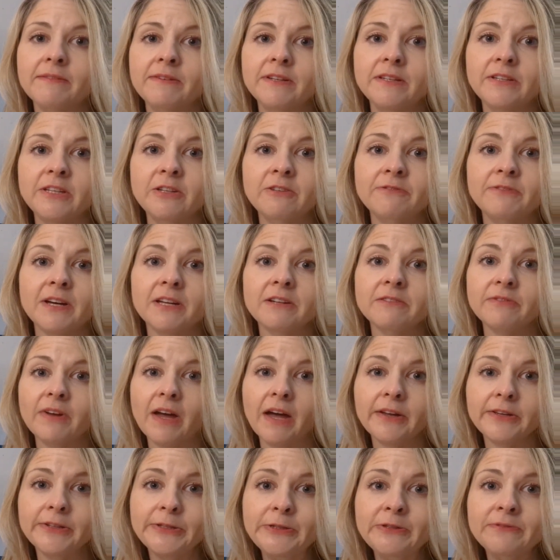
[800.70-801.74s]
you found
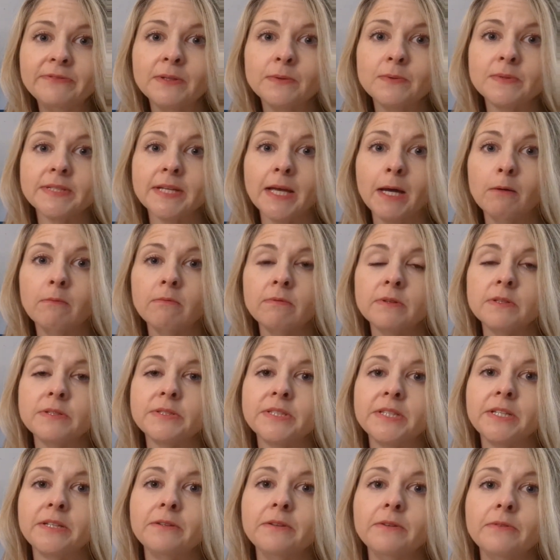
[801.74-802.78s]
value, if it was helpful
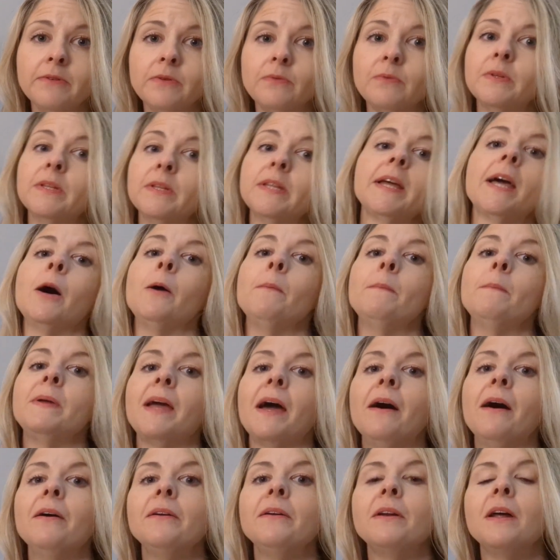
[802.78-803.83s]
to you, it would really help me
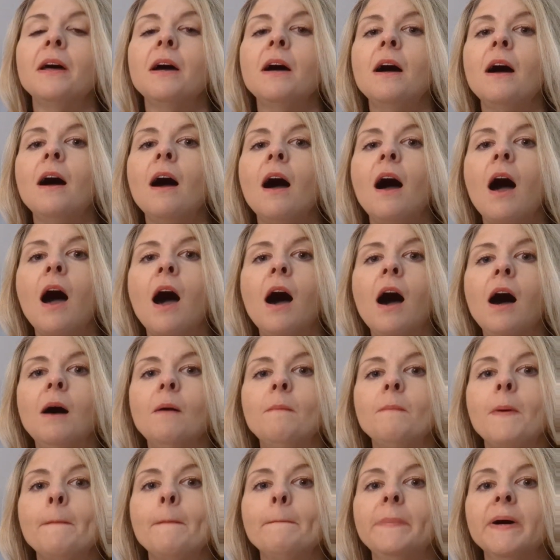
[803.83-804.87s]
out.
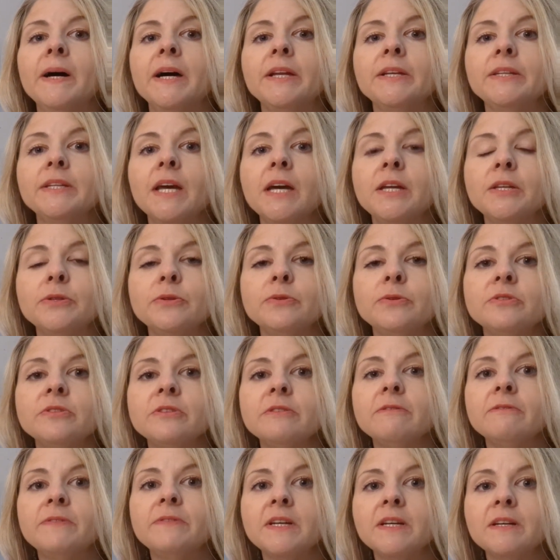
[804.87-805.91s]
But yeah, you should
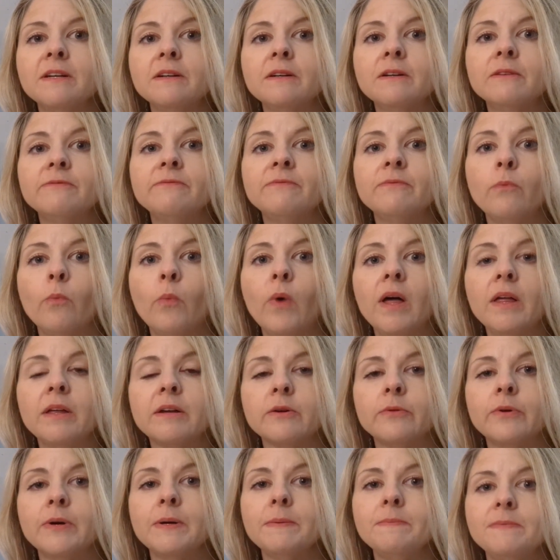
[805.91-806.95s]
feel well
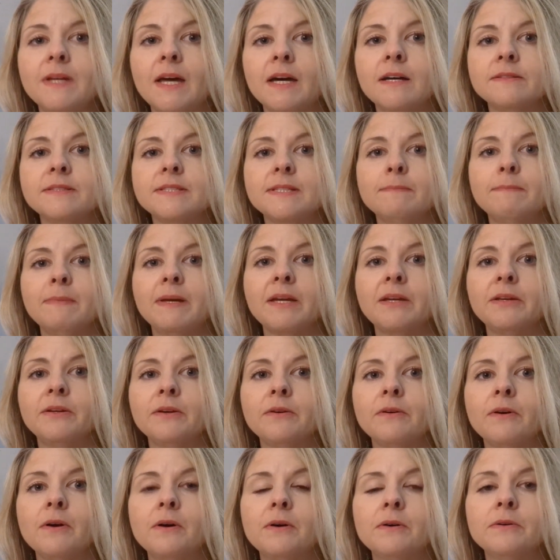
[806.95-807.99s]
equipped now to make your
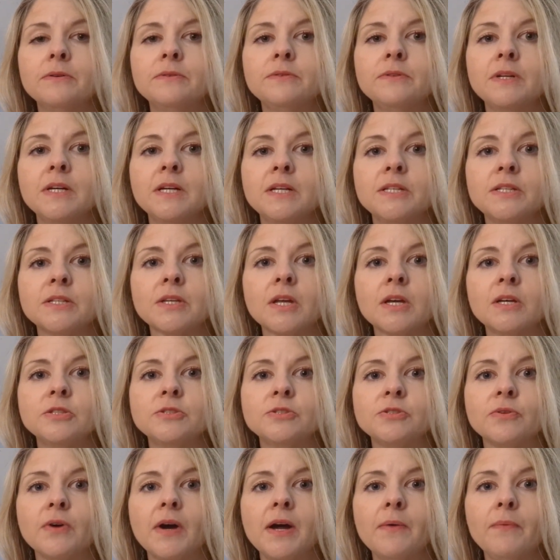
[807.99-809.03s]
own
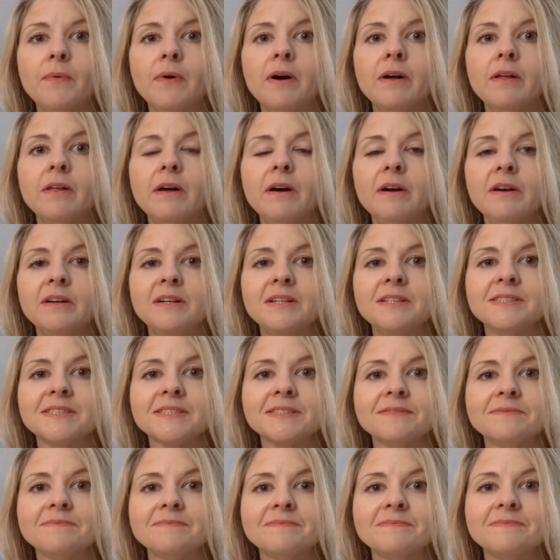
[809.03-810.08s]
drywall art
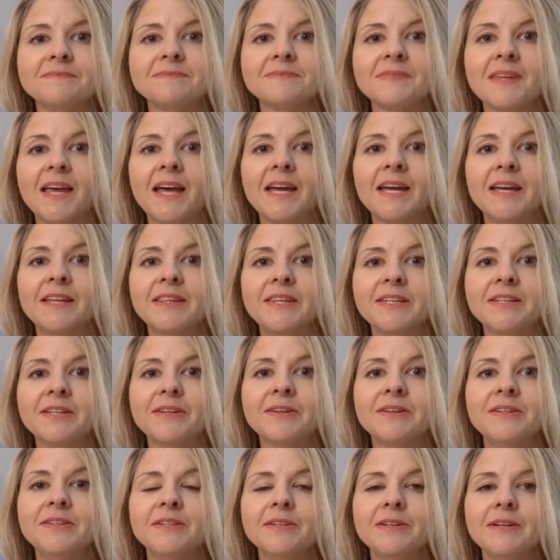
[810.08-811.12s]
if you
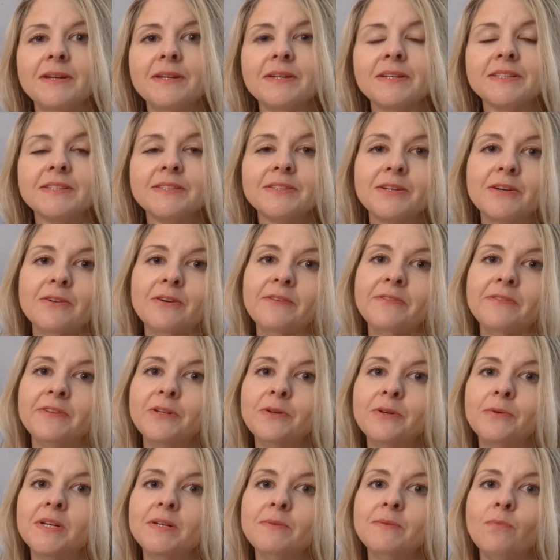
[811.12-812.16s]
can do it. So if you
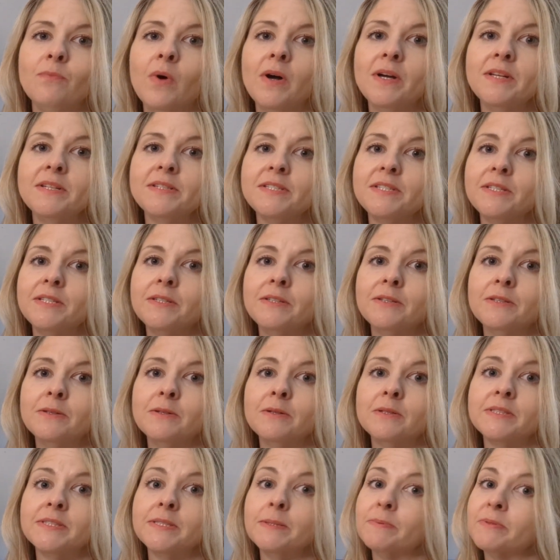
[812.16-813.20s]
would want to
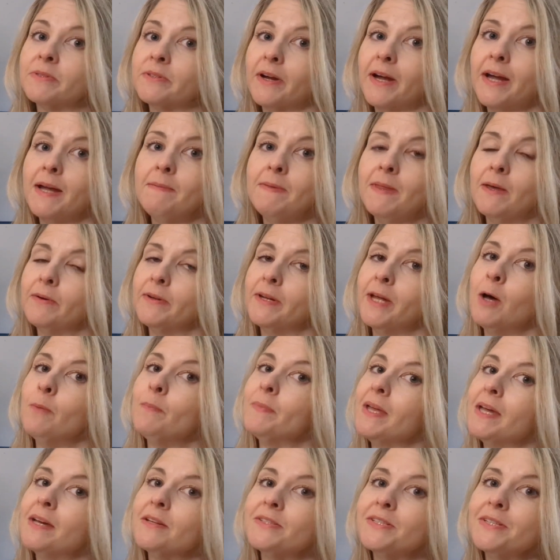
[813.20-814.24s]
subscribe, that would help me
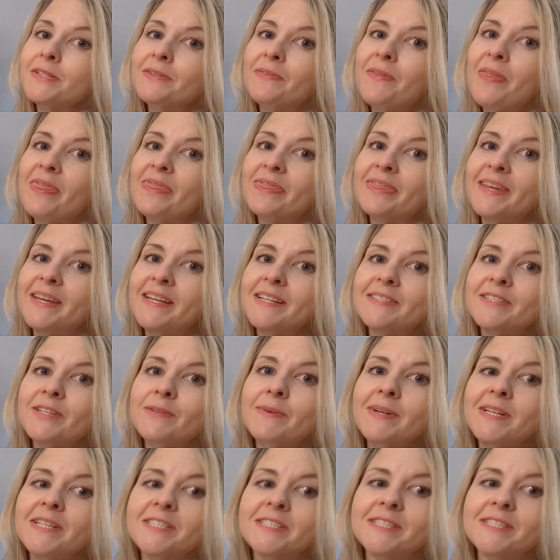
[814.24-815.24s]
out too. Thanks so much.